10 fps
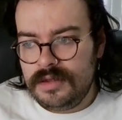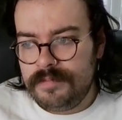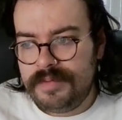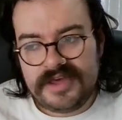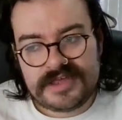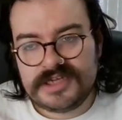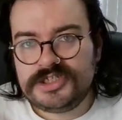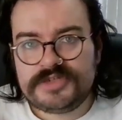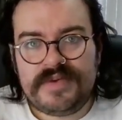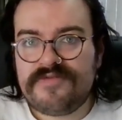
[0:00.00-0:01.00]
But this can
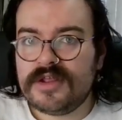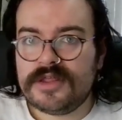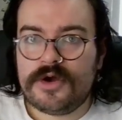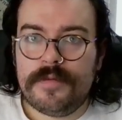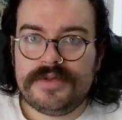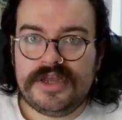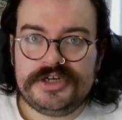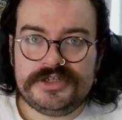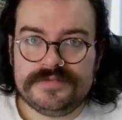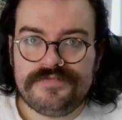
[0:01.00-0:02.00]
just be friendly competition.